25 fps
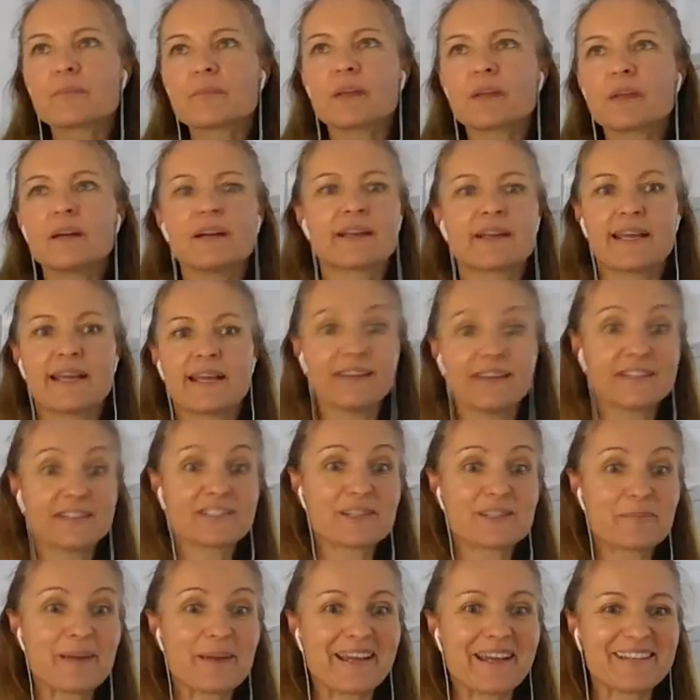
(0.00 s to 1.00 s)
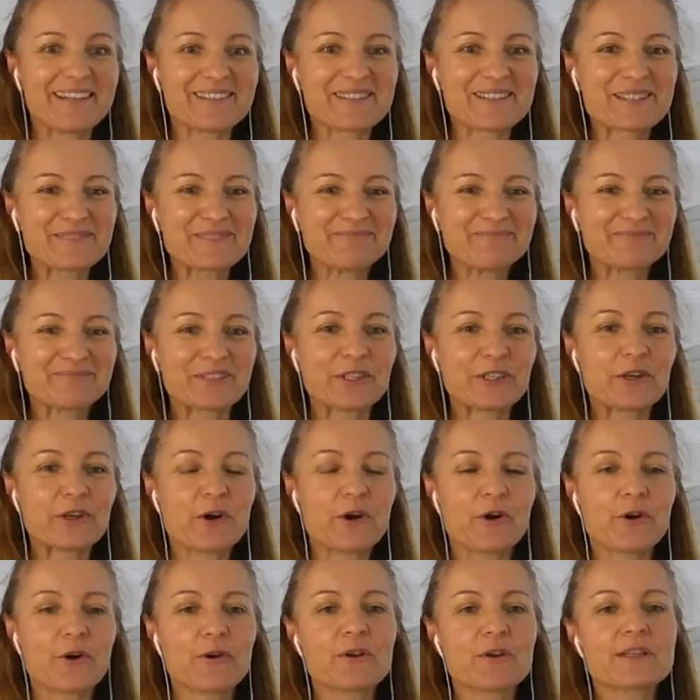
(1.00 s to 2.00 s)
again, it depends,
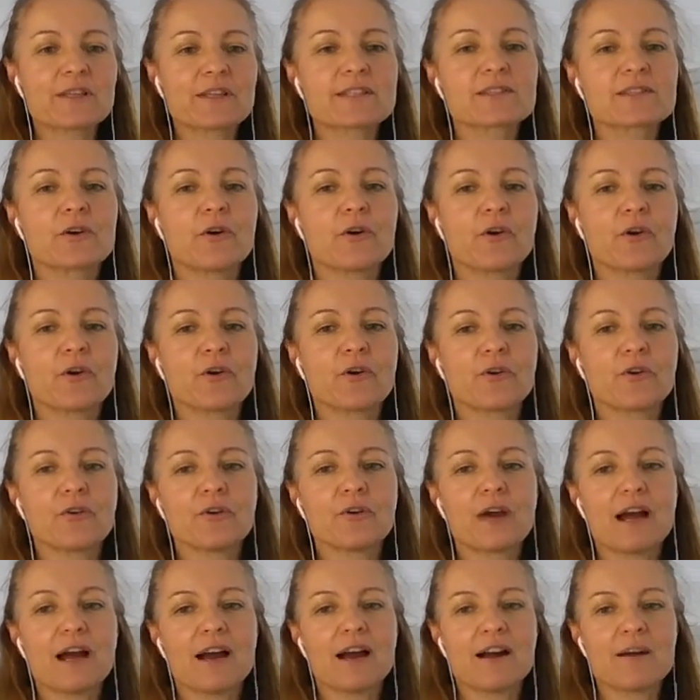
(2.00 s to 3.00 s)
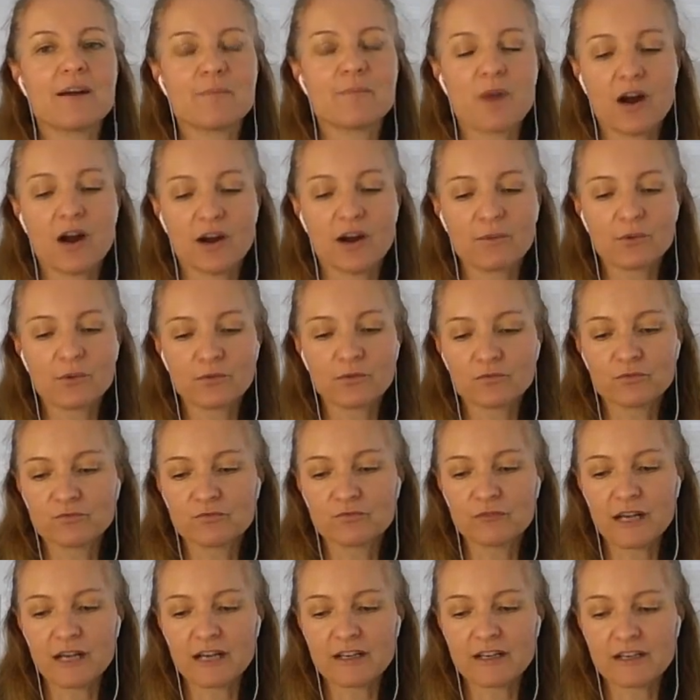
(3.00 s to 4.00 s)
so I will
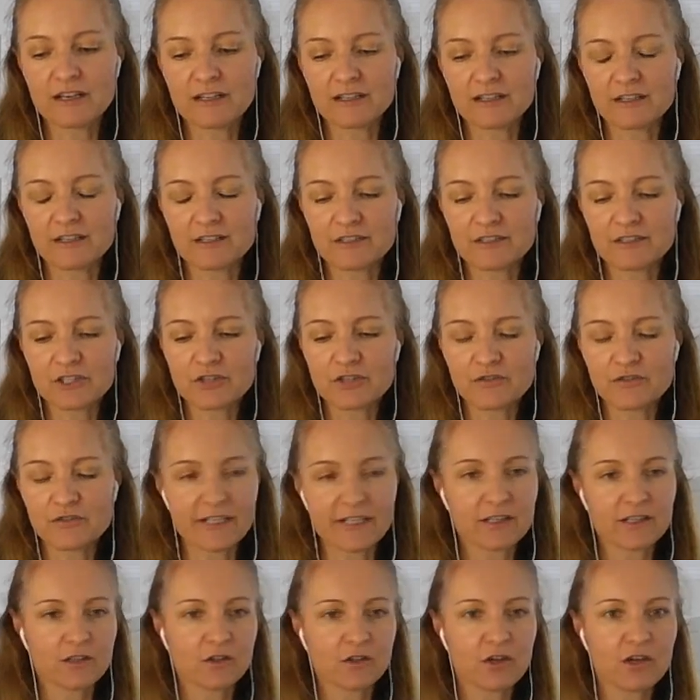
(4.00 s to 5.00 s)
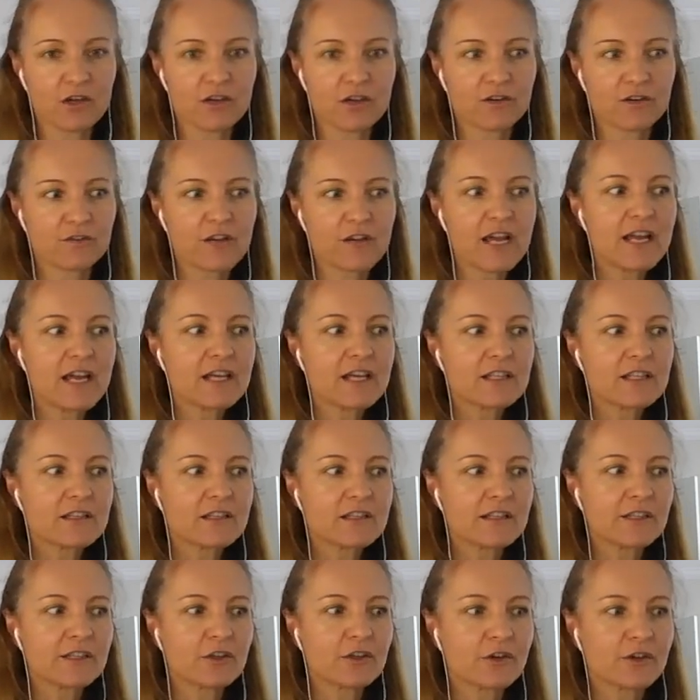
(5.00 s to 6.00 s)
treat a lot of
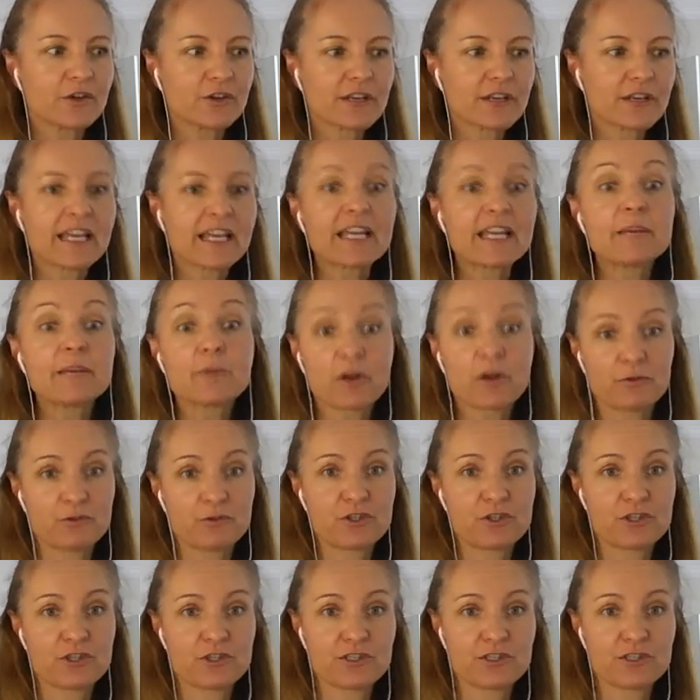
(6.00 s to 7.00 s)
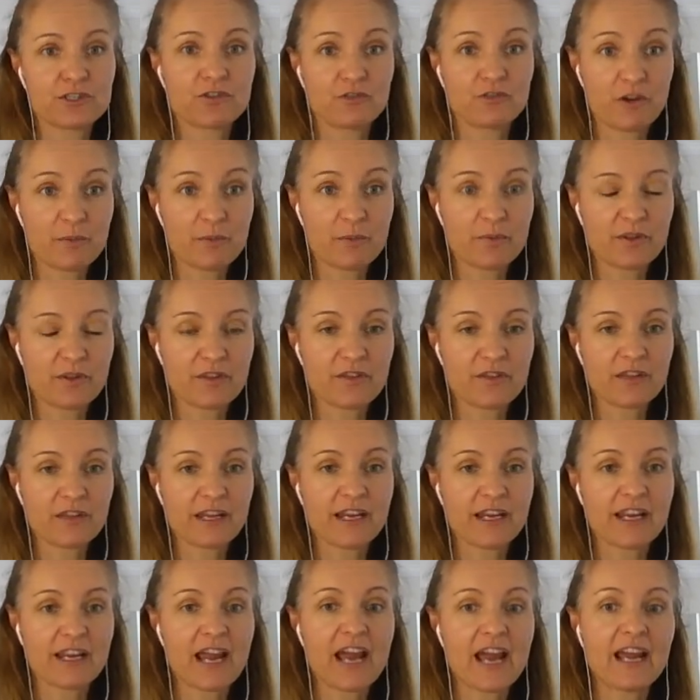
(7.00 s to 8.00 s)
chemo-induced
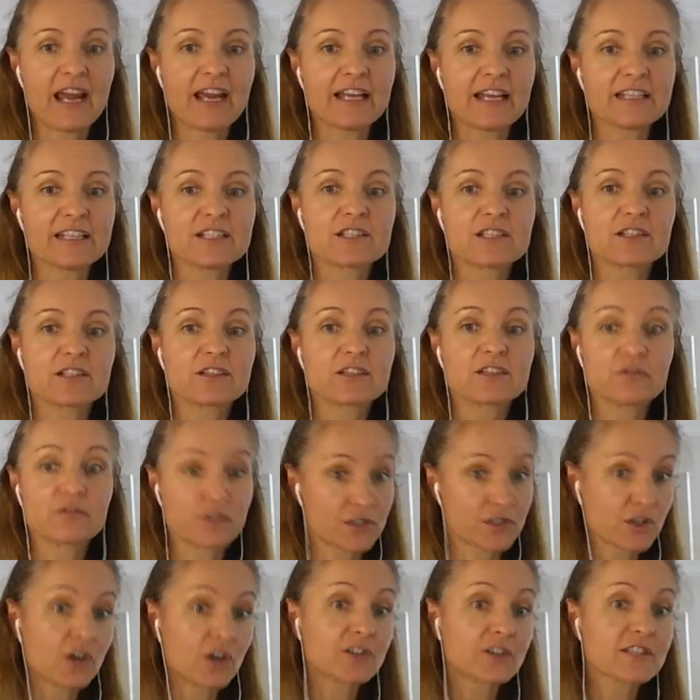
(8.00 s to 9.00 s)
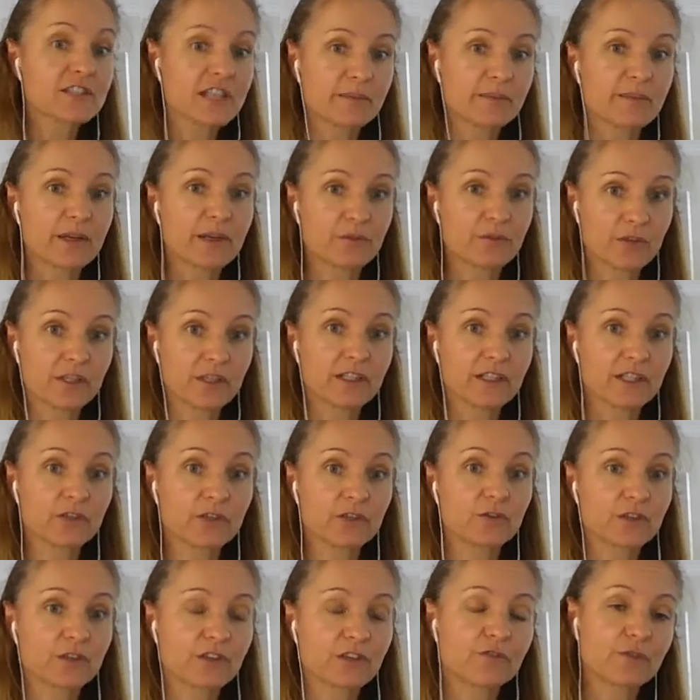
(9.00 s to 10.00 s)
neuropathy, and the results can be really
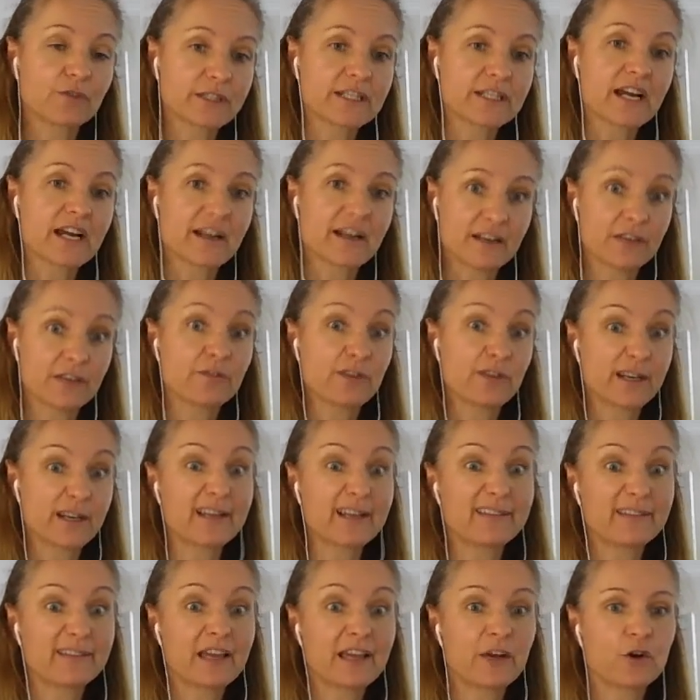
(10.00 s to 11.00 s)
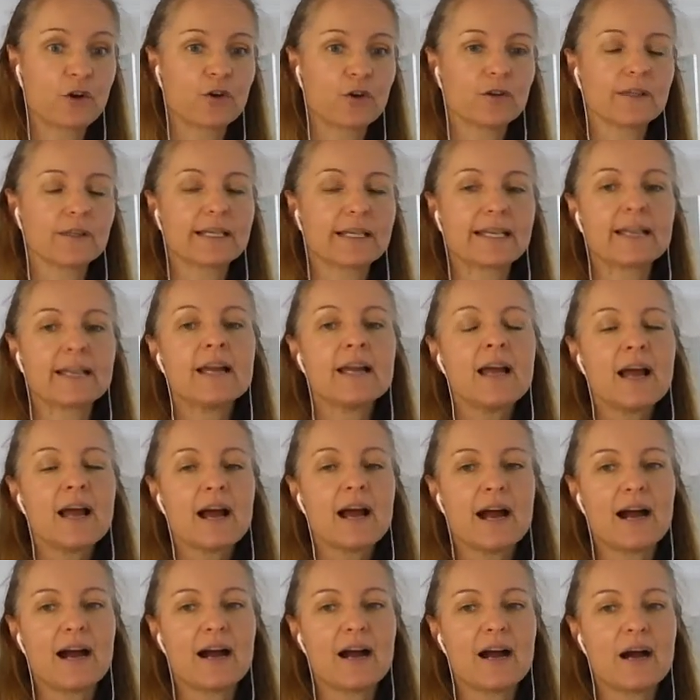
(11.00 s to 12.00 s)
good if we get that early.
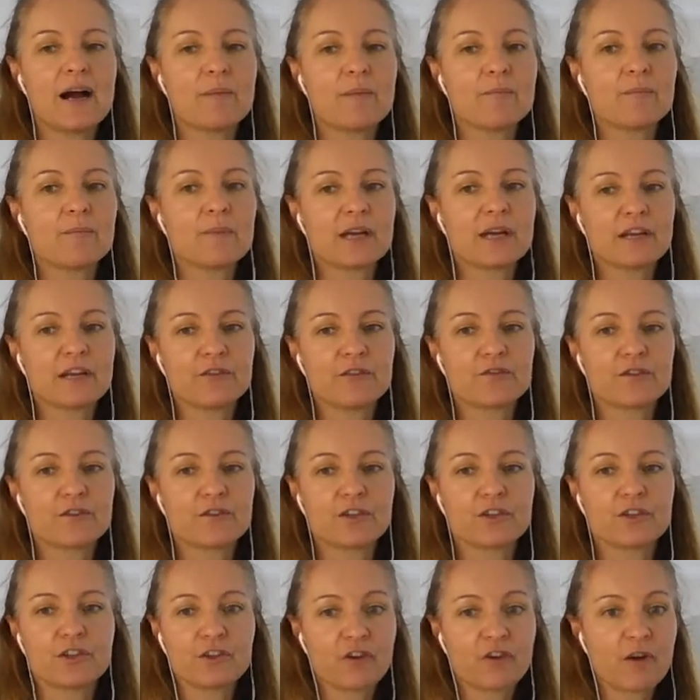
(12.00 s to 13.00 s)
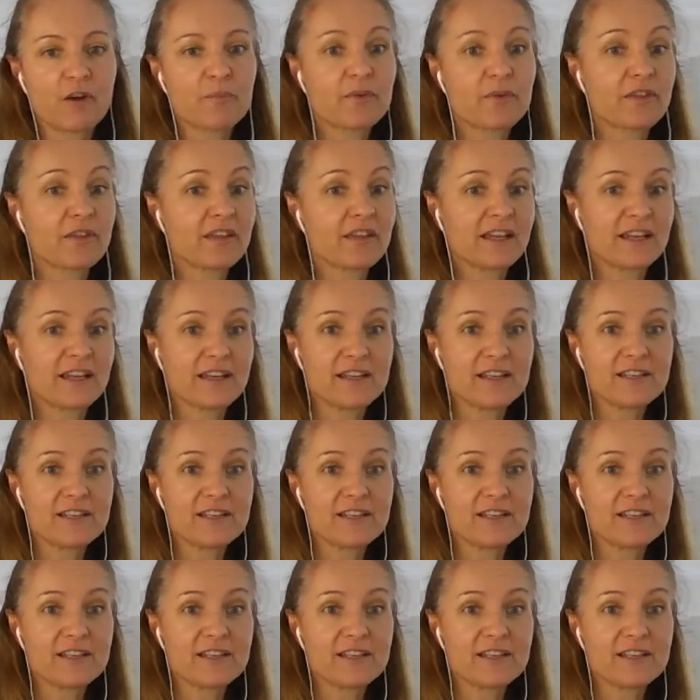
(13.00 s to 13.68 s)
If the neuropathy